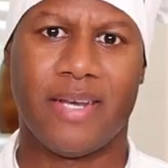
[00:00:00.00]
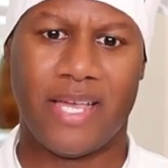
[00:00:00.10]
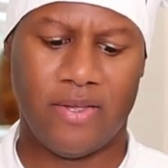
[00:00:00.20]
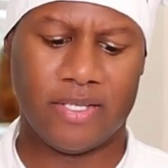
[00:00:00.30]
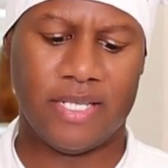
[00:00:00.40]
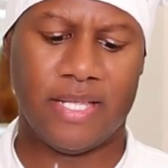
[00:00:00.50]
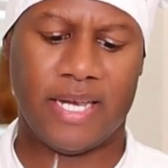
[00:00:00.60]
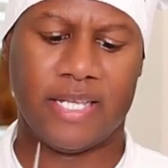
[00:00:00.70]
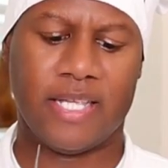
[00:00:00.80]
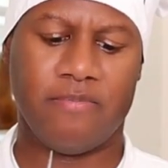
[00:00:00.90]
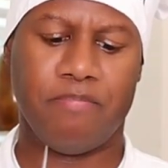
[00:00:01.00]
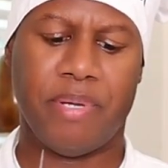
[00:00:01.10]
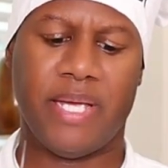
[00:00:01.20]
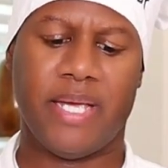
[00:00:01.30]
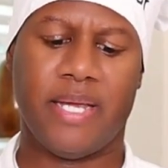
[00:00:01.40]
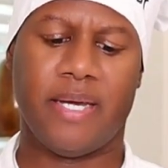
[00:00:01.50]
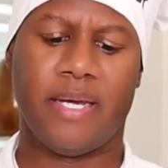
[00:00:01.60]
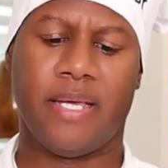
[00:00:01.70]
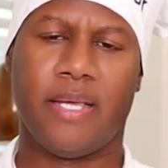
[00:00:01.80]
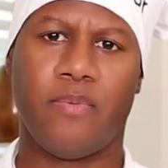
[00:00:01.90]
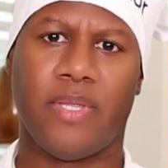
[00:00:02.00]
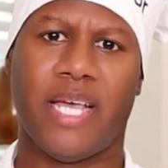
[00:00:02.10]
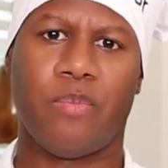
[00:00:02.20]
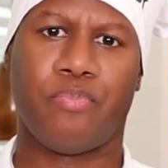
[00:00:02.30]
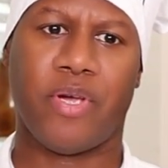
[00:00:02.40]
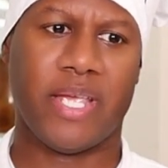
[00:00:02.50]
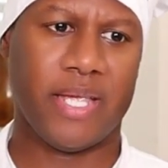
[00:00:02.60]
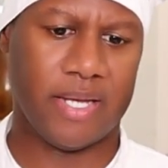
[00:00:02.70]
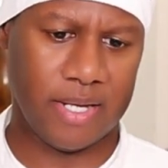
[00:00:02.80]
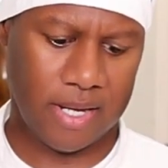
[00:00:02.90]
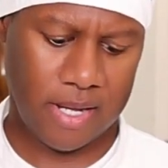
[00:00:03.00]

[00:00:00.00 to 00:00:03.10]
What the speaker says: now you can see that it can bend without breaking.